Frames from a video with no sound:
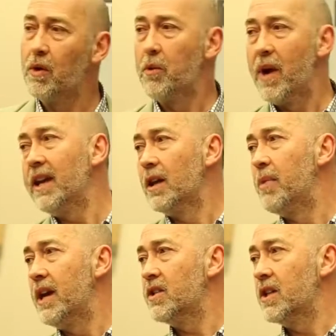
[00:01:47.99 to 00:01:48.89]
on a regular
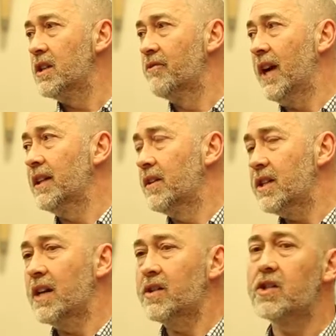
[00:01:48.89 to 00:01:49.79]
basis, the fact that
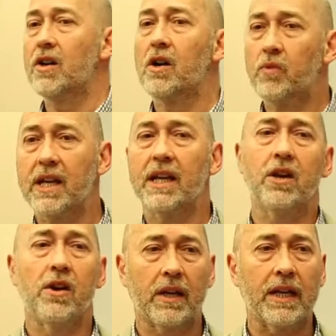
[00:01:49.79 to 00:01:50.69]
this has to start
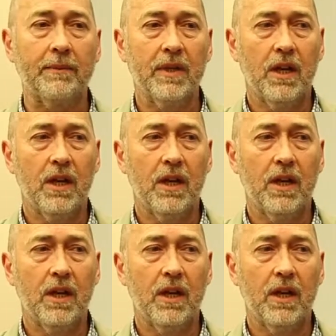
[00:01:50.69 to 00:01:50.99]
really early.